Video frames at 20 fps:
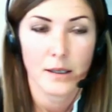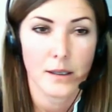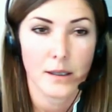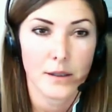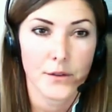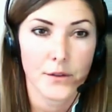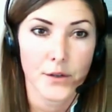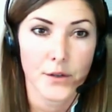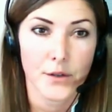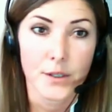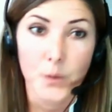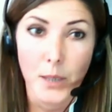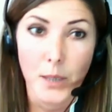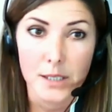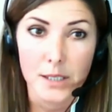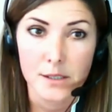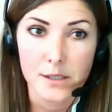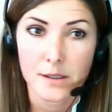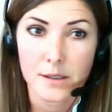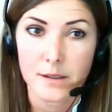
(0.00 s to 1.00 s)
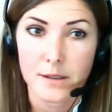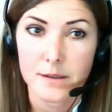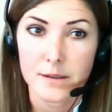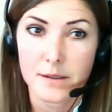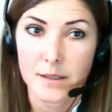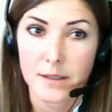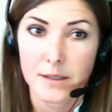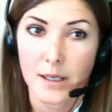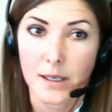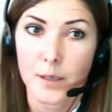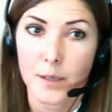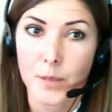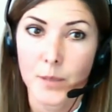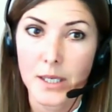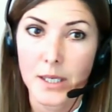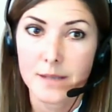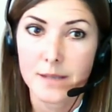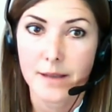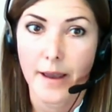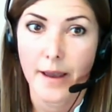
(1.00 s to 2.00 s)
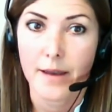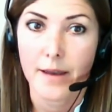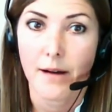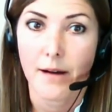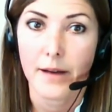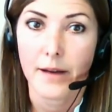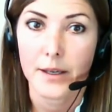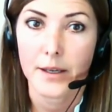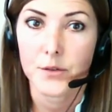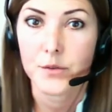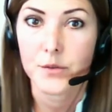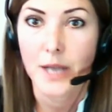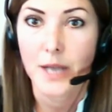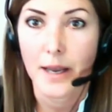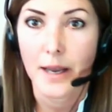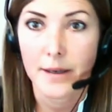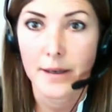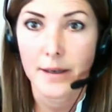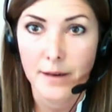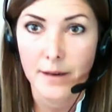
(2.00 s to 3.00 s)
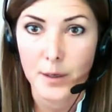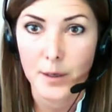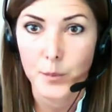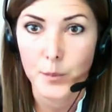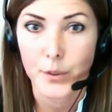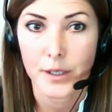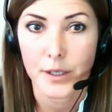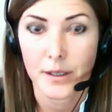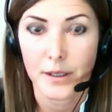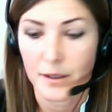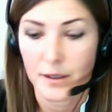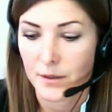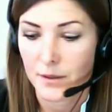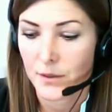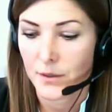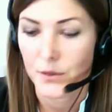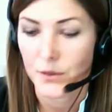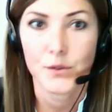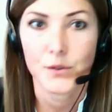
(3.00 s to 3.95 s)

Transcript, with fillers: Third question is AI creating IP? You